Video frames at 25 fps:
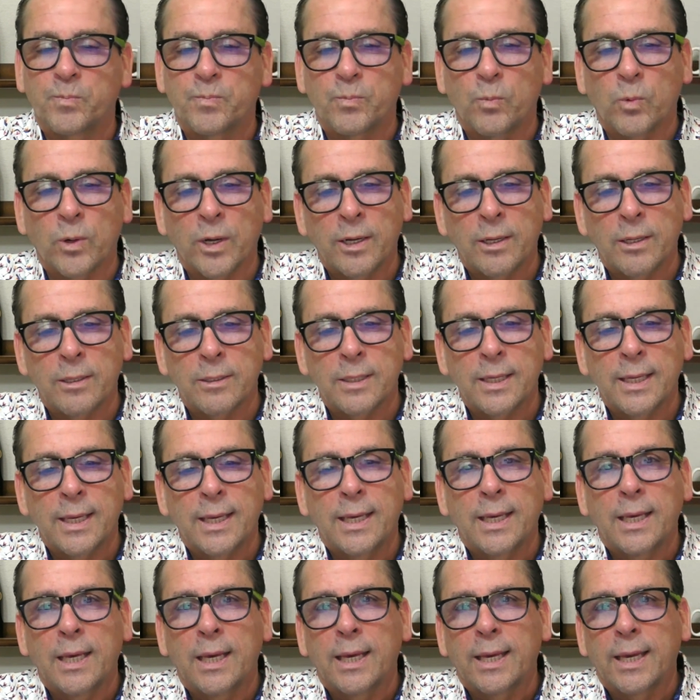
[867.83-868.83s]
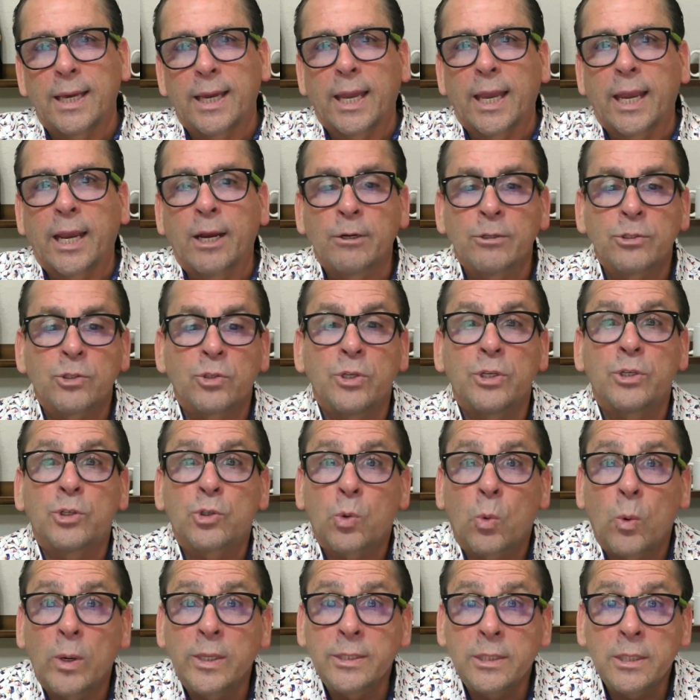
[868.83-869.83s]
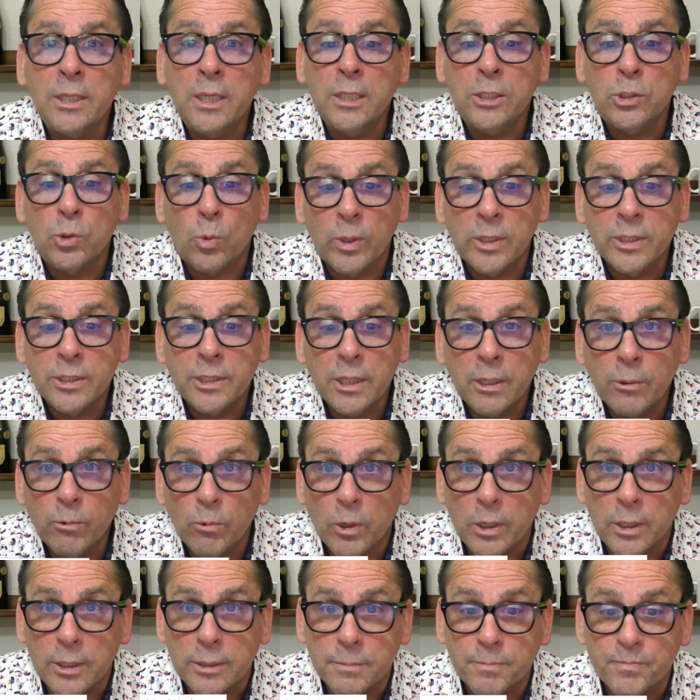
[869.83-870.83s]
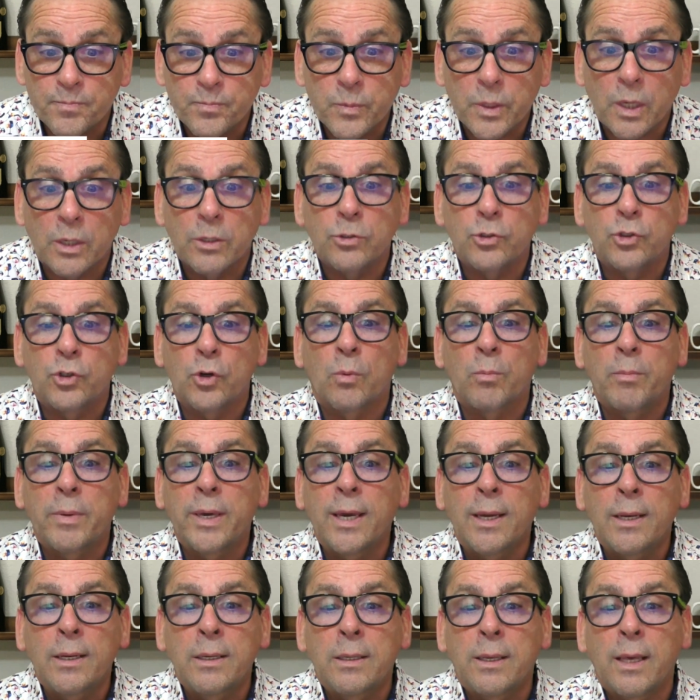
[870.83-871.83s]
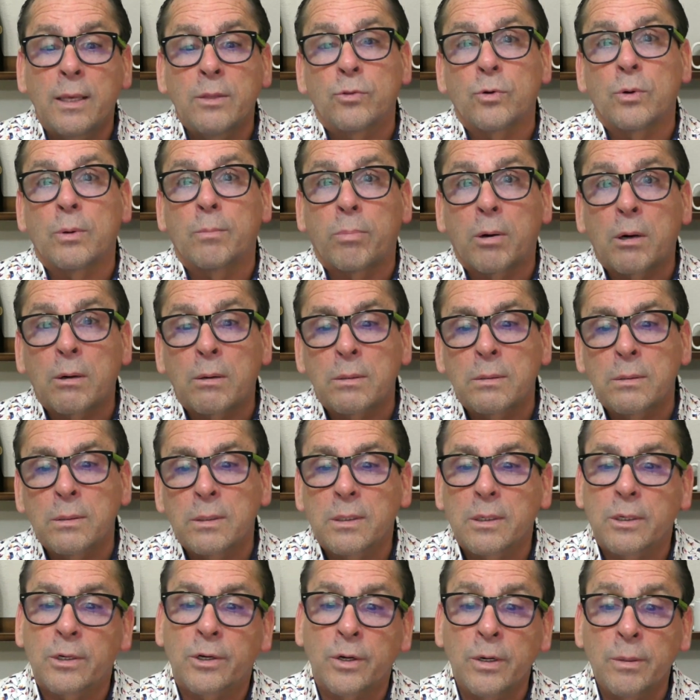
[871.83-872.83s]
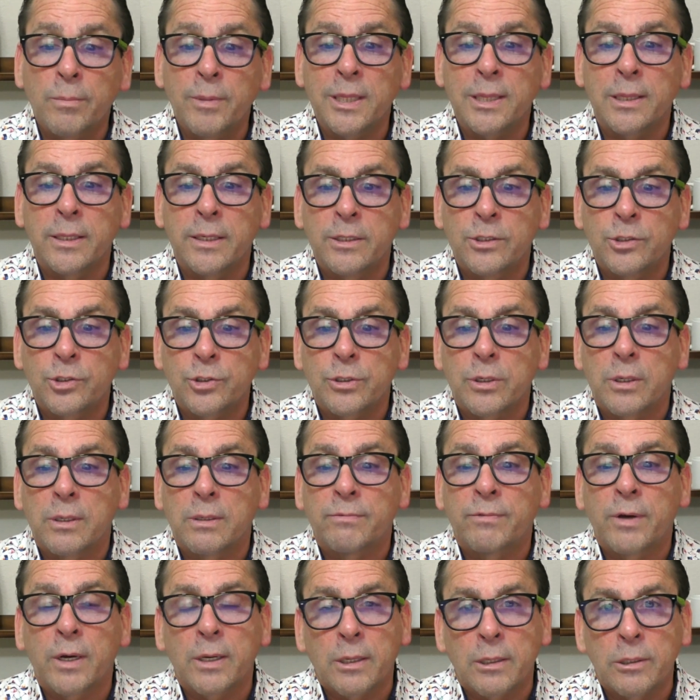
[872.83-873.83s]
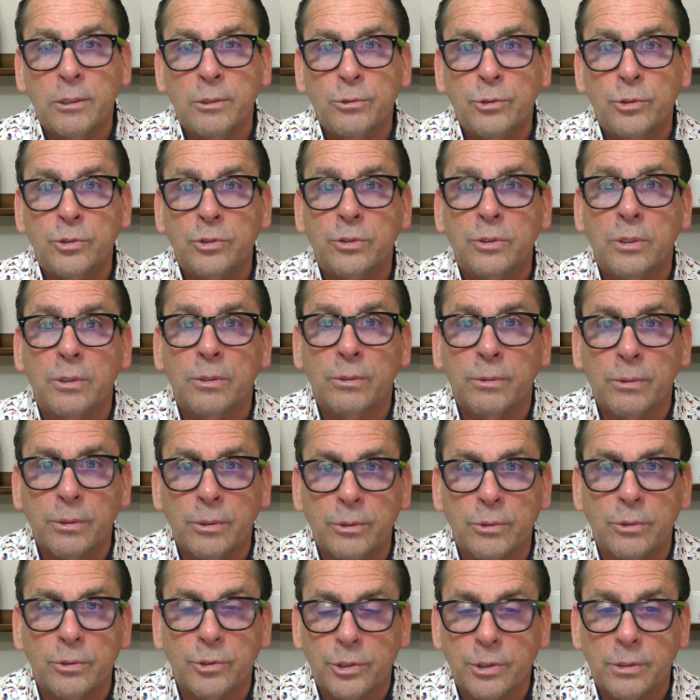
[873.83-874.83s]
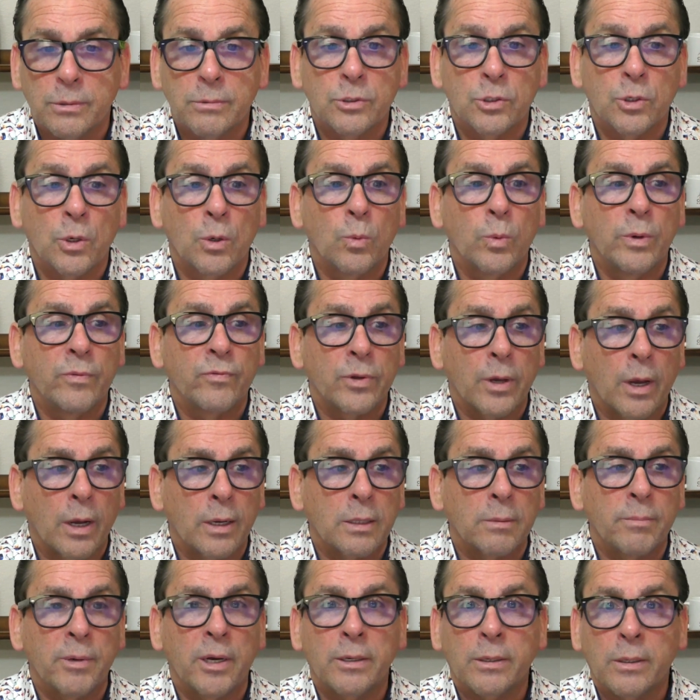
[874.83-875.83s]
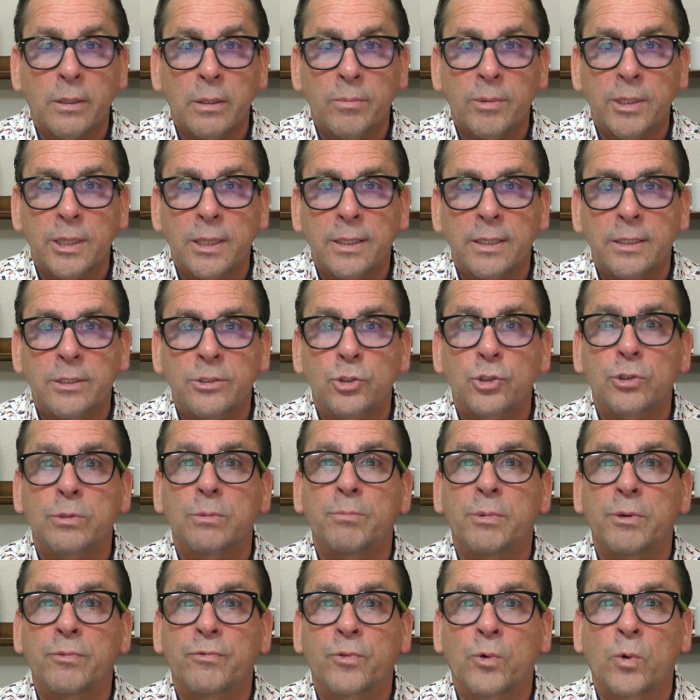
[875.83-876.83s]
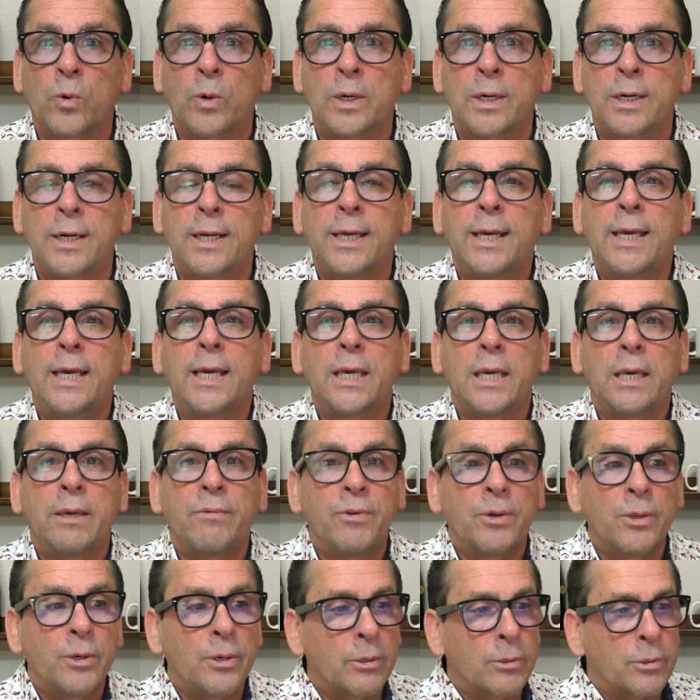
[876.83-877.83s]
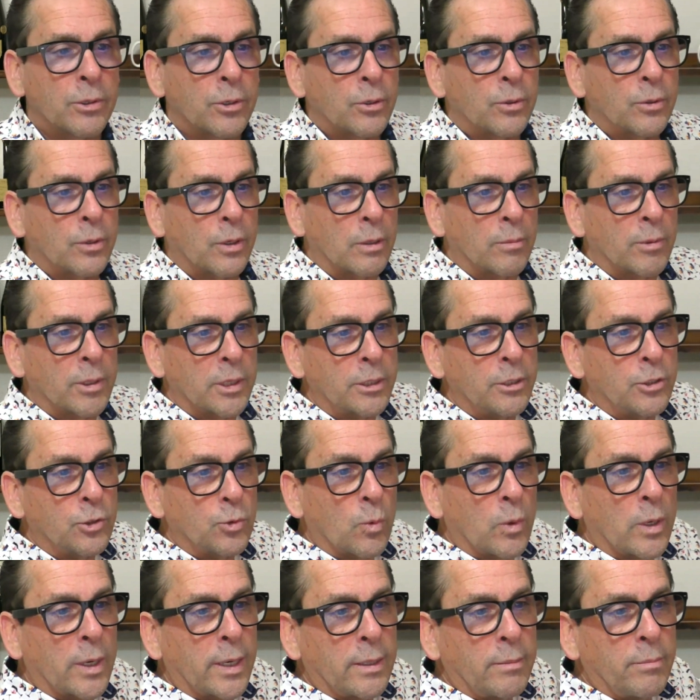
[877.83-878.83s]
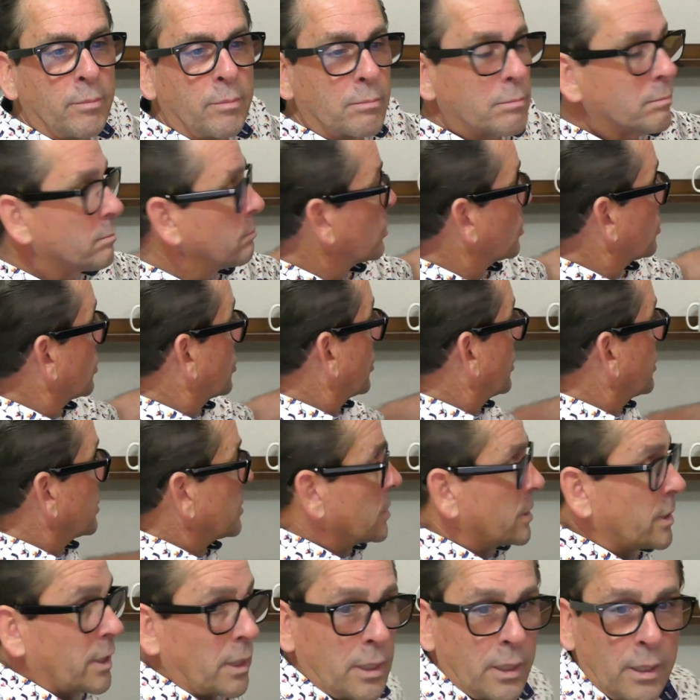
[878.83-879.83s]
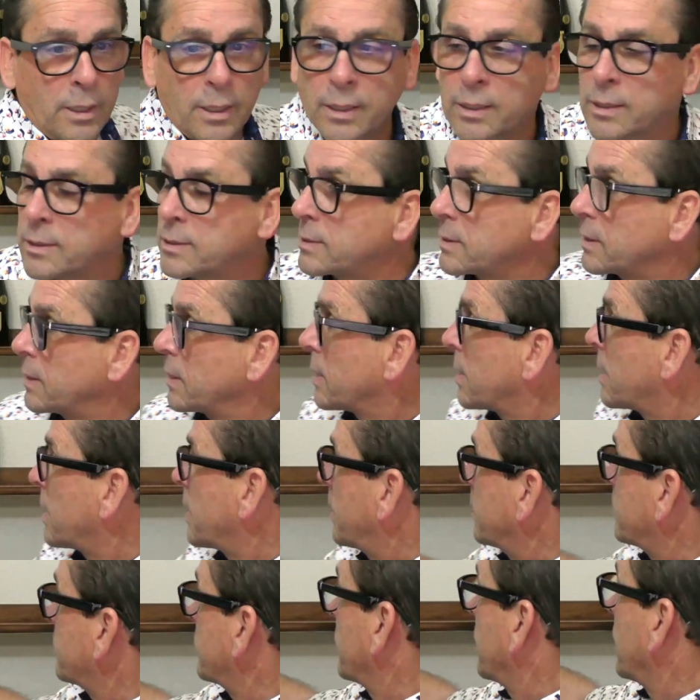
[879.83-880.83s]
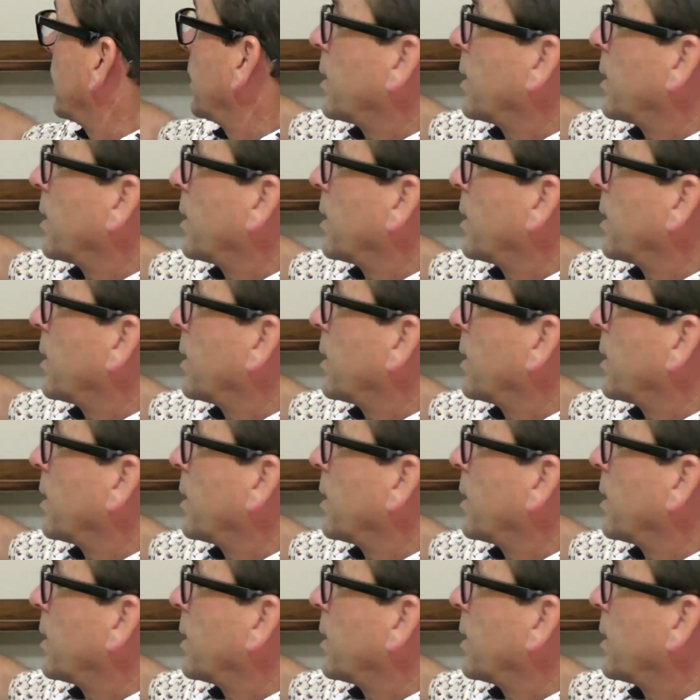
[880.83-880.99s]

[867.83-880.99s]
Well, here's the 2021 Domaine de Durban Kermit Lynch Vaucluse Rouge. So we've talked about Kermit Lynch before. If you don't know Kermit Lynch wine merchant, he has got